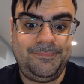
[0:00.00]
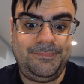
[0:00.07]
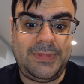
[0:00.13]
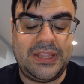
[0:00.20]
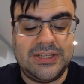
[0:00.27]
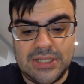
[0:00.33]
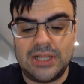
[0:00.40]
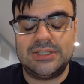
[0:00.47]
He
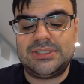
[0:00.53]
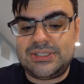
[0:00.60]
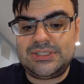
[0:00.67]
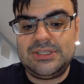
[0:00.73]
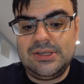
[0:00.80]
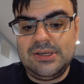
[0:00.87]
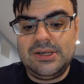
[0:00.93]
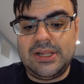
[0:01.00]
does,
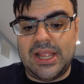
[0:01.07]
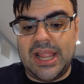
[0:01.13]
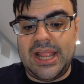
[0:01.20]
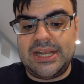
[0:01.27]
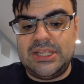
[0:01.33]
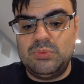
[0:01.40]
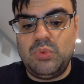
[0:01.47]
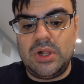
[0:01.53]
and
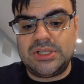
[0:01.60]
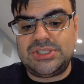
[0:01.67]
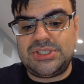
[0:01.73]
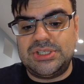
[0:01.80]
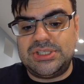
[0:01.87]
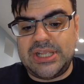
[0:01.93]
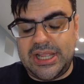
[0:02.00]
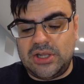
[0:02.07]
he wants to
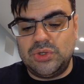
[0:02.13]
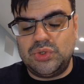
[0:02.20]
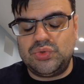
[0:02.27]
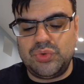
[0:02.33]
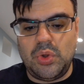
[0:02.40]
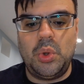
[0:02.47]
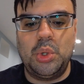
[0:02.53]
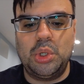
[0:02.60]
take
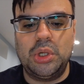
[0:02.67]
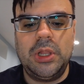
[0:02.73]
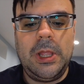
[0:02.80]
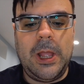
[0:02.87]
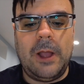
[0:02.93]
control